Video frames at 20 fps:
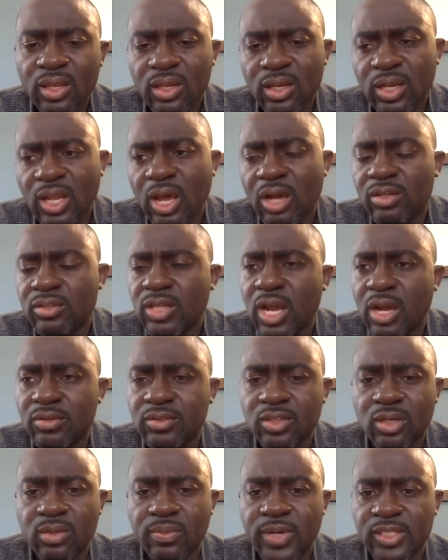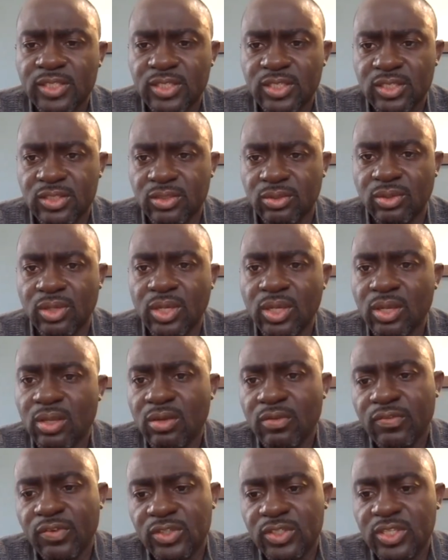Now I'll talk about diesel.
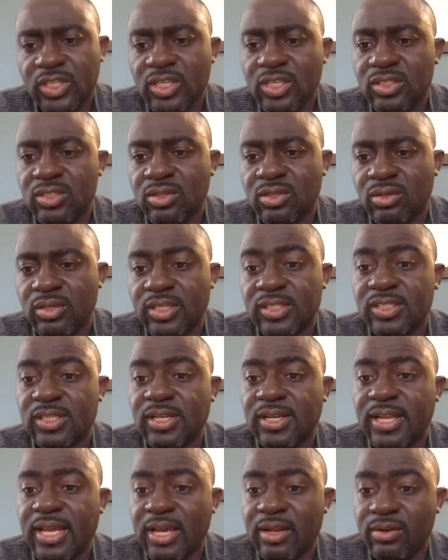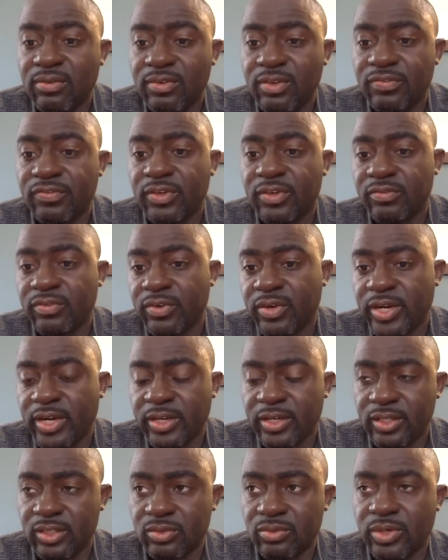For diesel, there's a lot of different
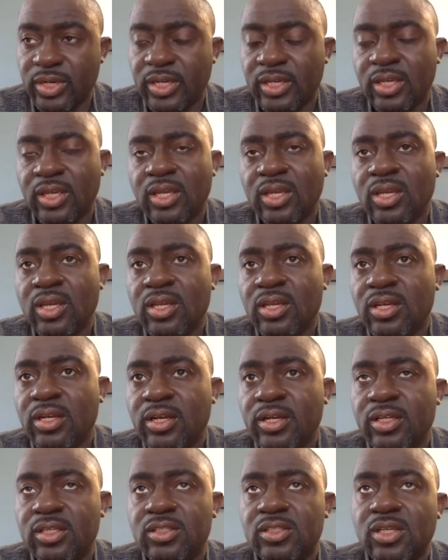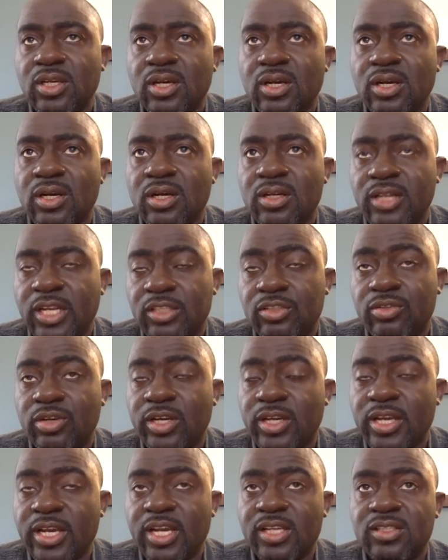varieties, right? There's
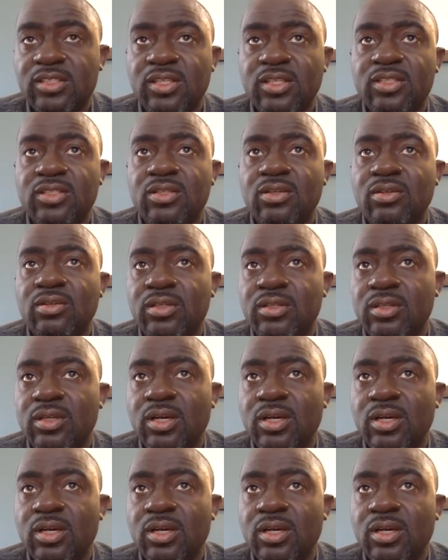natural gas diesel.